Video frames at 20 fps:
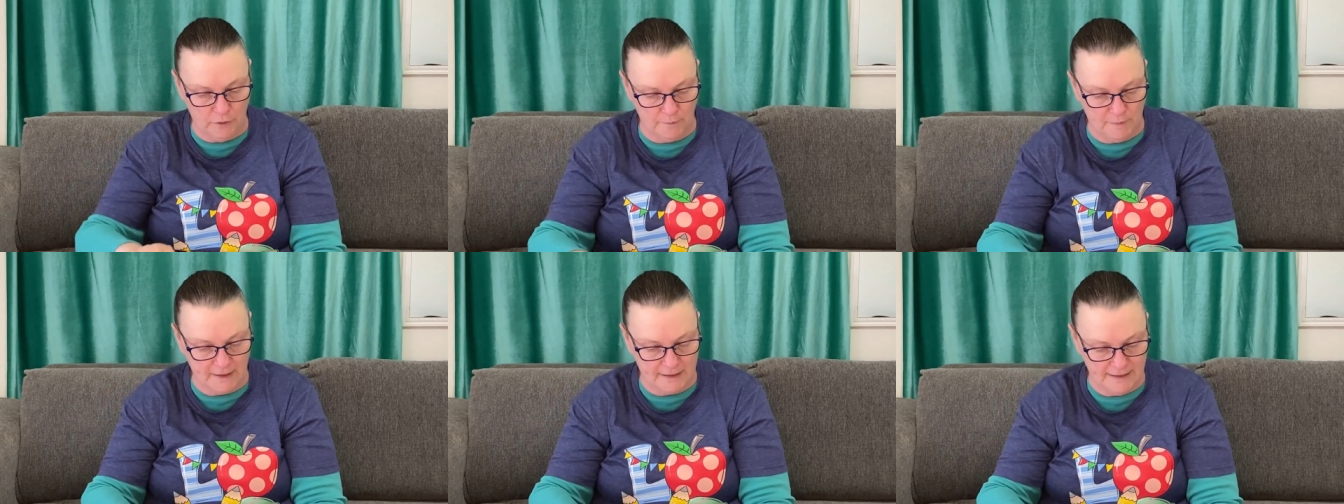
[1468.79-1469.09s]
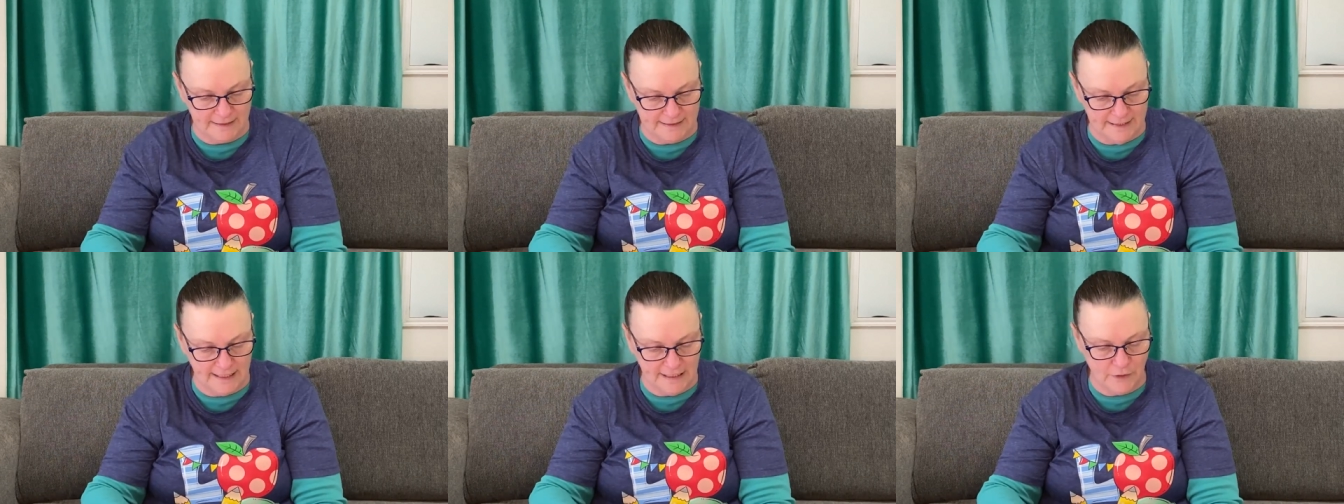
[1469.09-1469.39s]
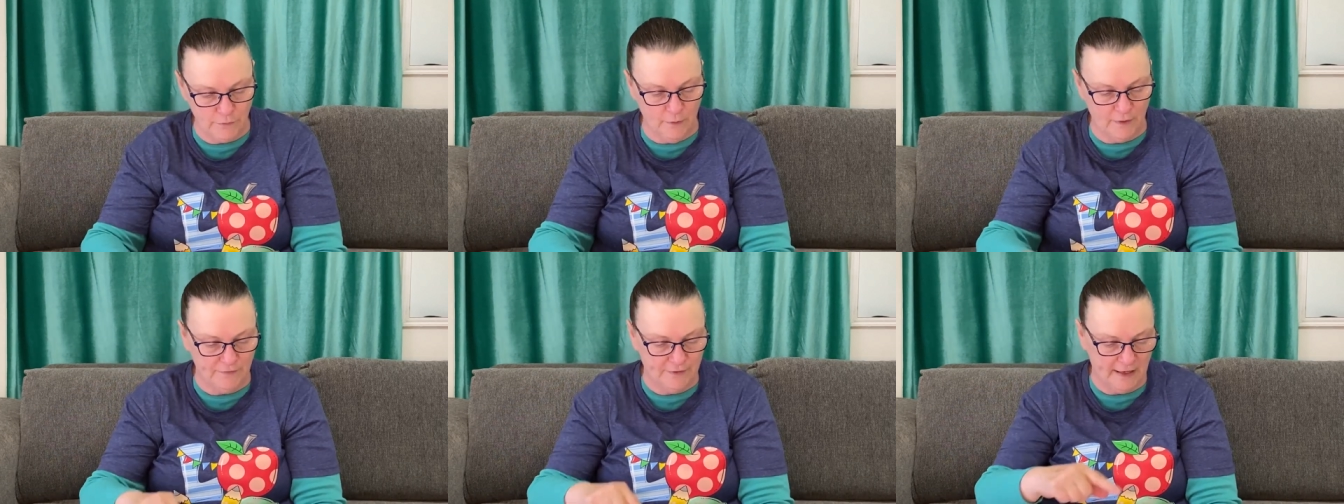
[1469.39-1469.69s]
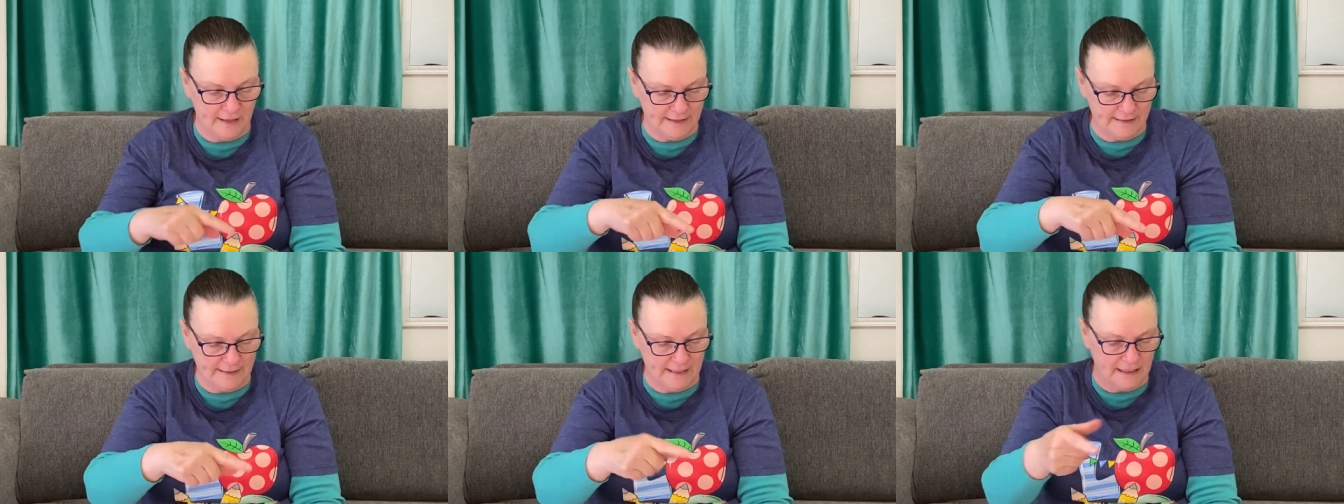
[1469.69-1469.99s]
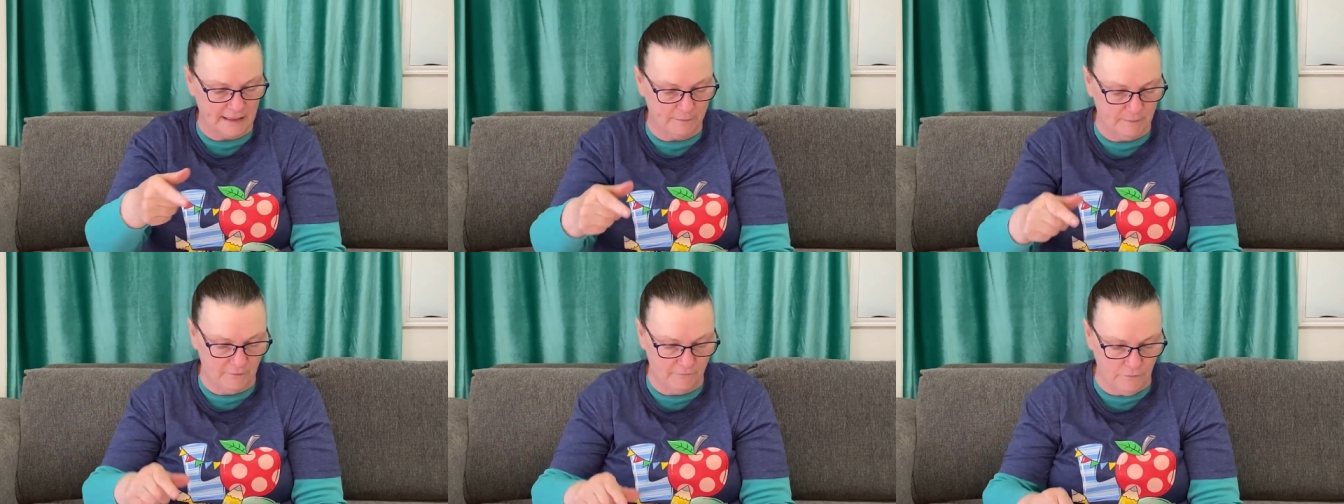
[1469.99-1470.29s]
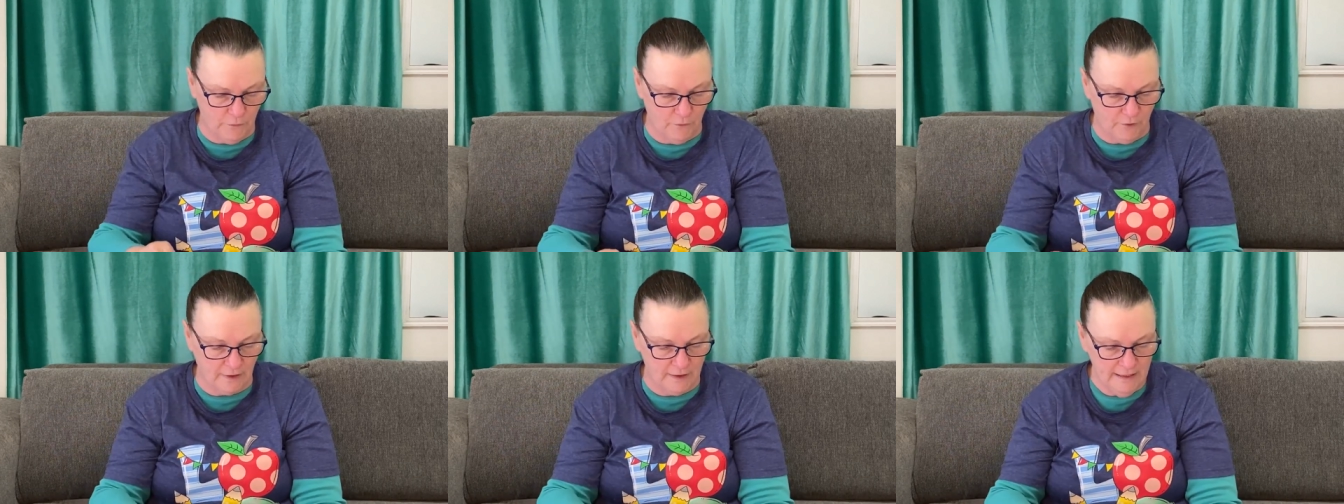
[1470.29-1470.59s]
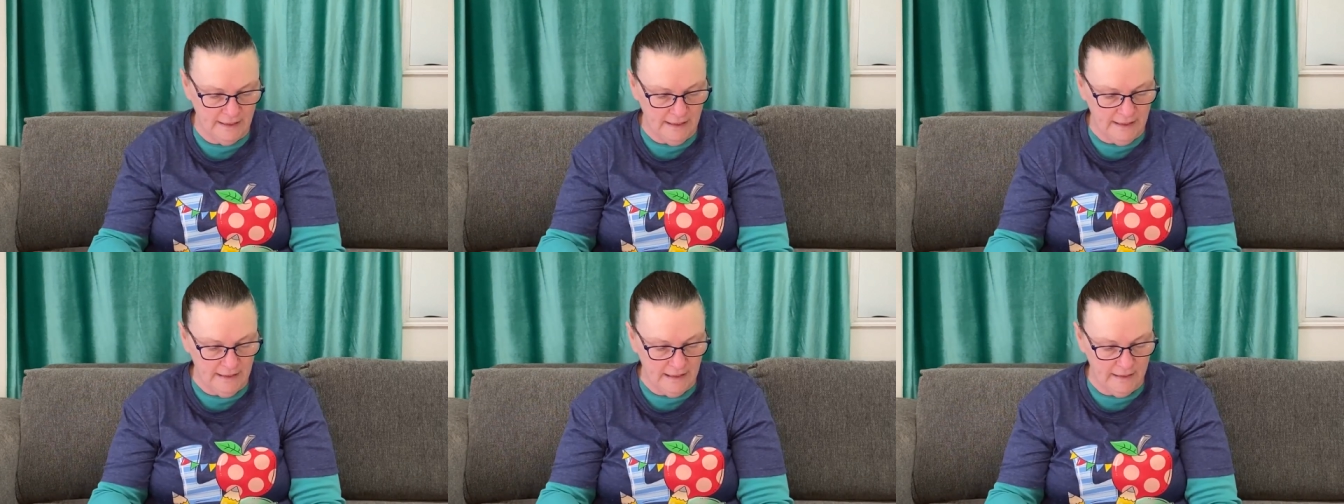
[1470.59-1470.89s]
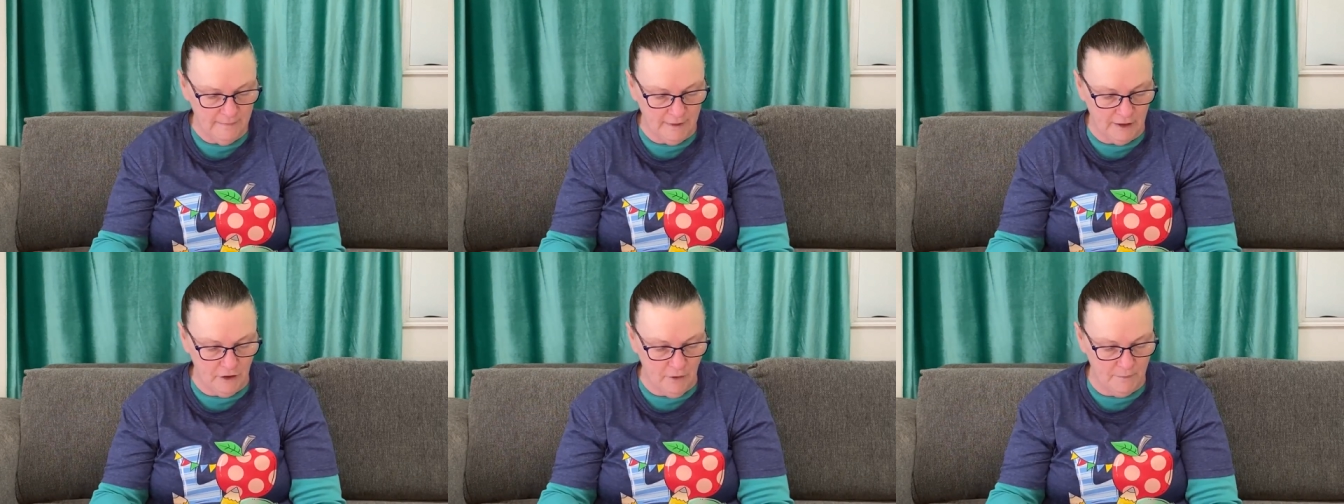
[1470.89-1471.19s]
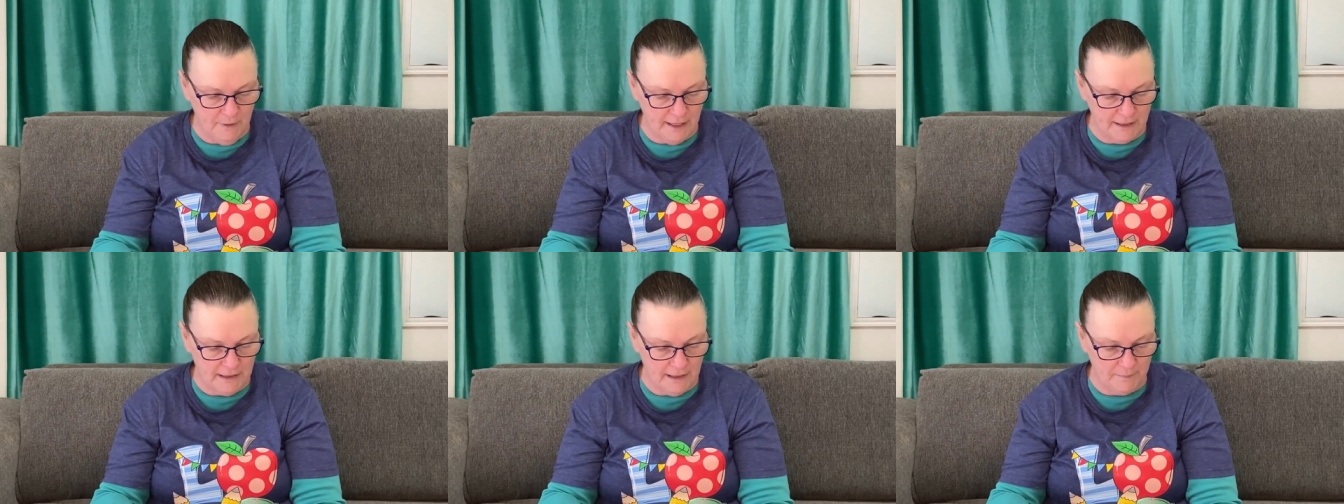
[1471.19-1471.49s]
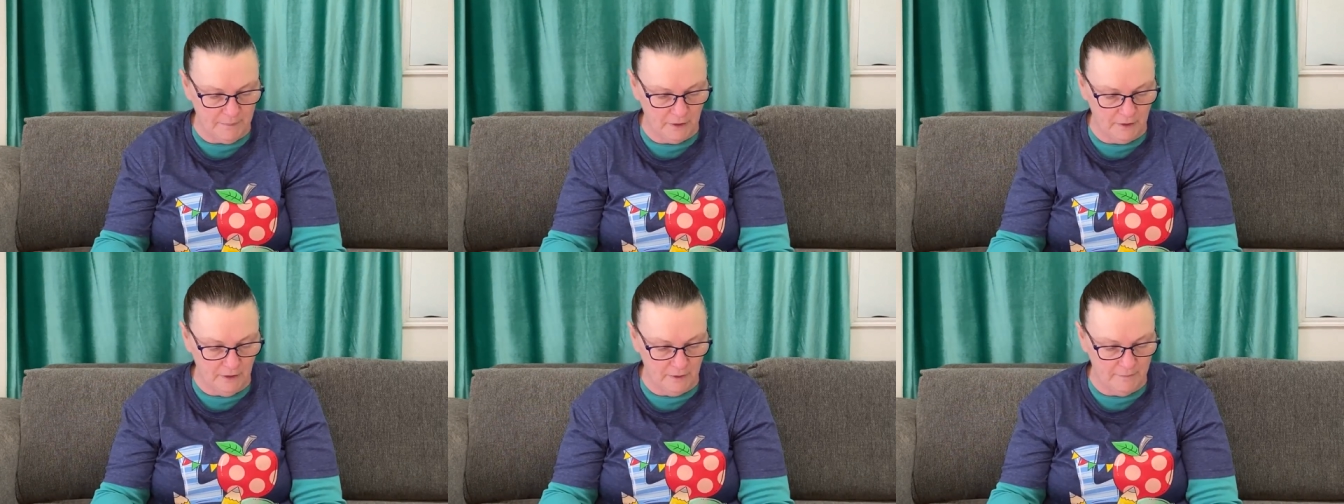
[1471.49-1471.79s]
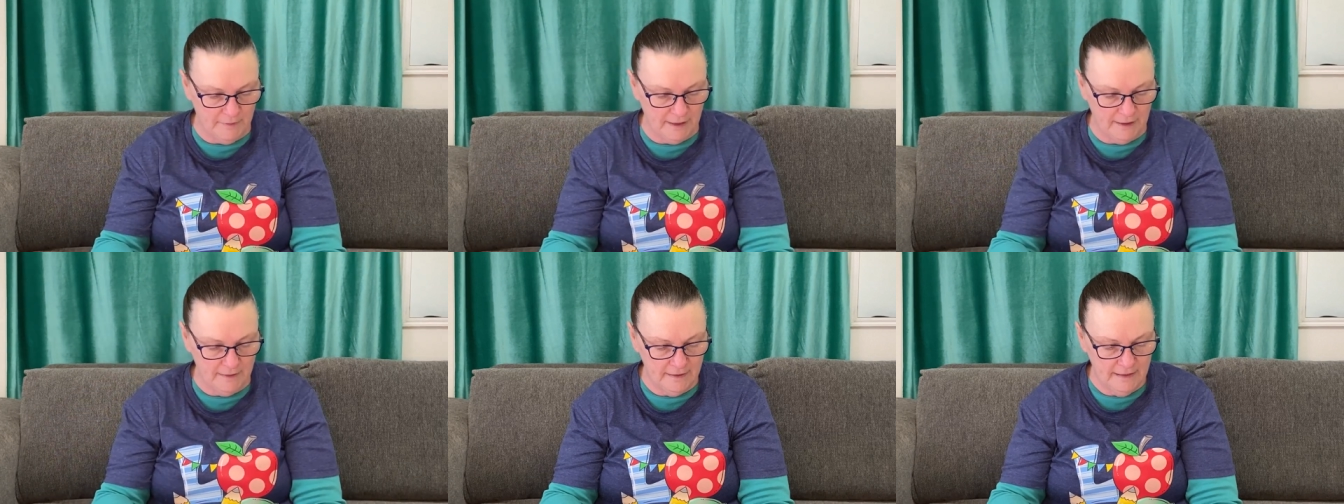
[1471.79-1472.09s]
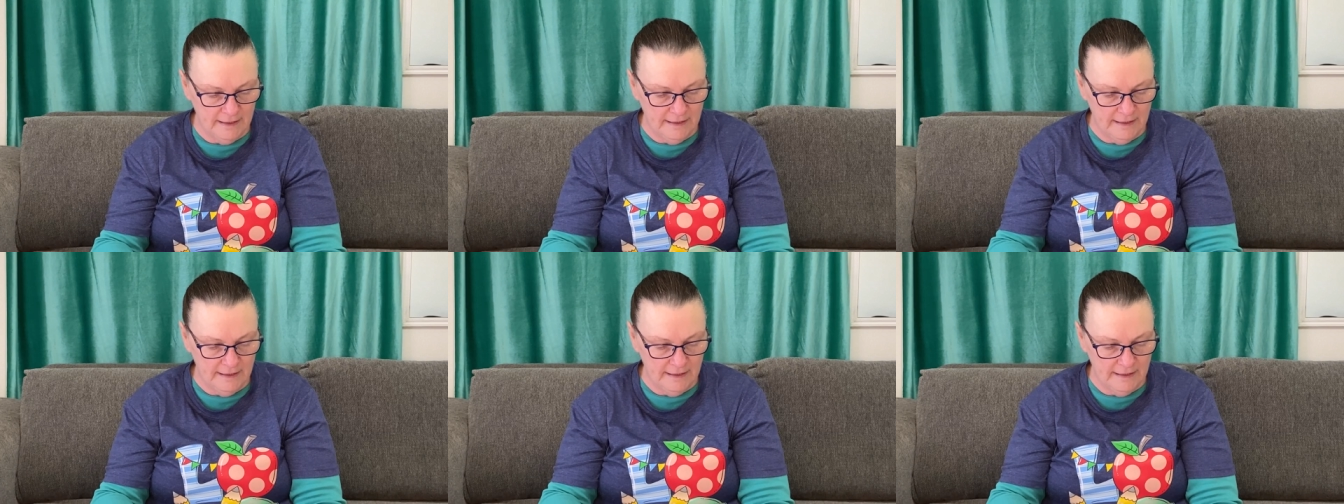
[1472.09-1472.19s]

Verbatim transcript: because that's what that says before. Let me go back up here a little bit.